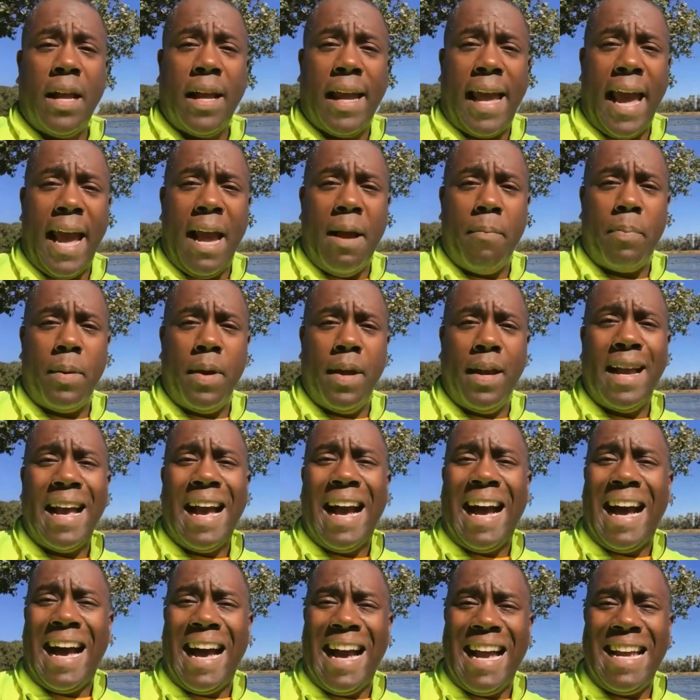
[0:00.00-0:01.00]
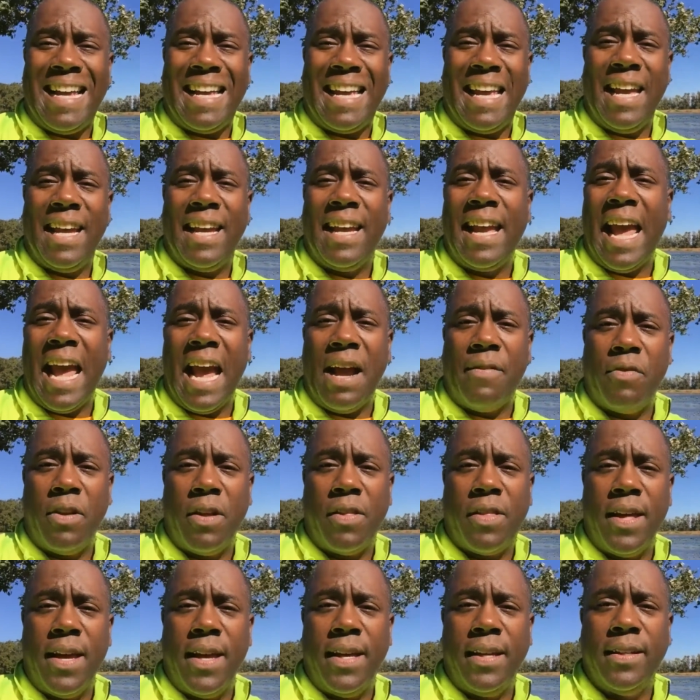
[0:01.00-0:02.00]
camping, hiking,
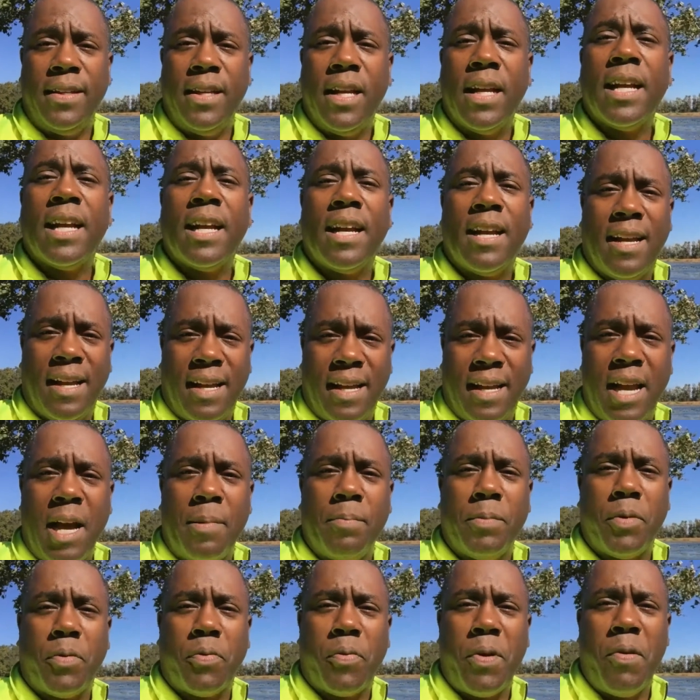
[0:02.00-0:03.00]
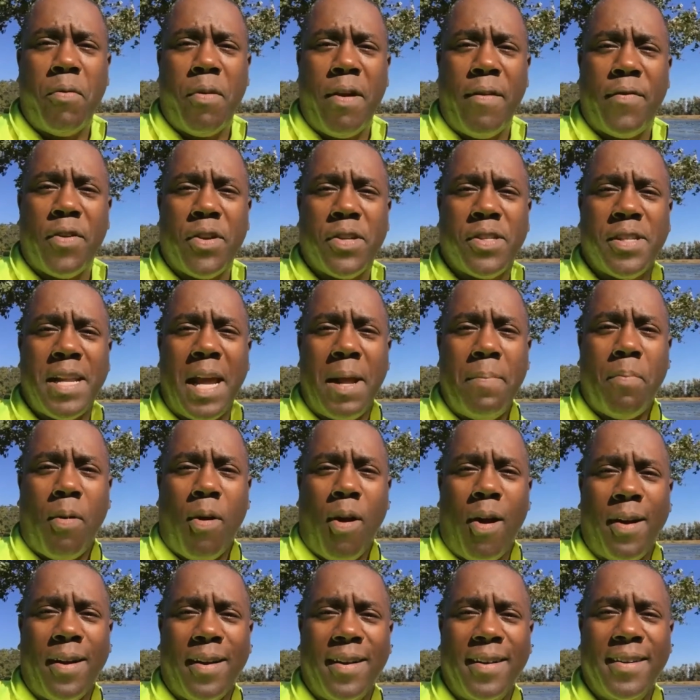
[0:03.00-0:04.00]
everything, come to Three Rivers State
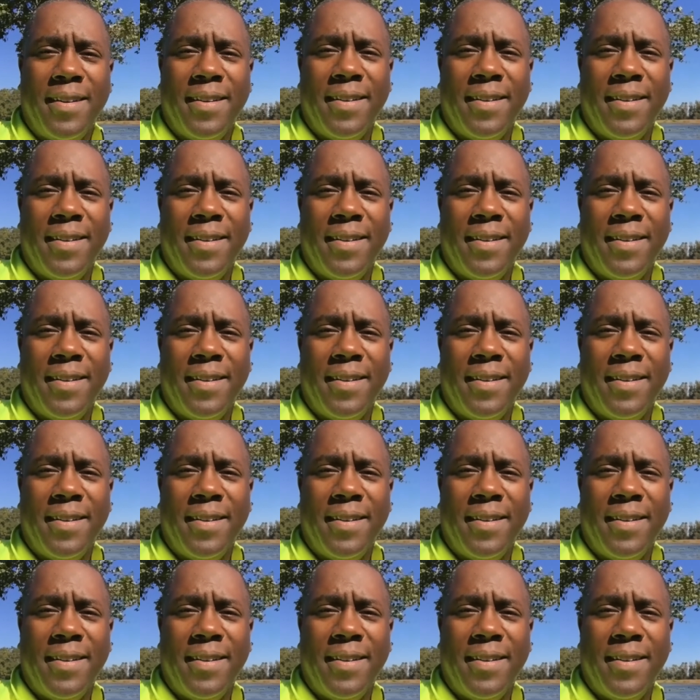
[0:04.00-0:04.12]
Park.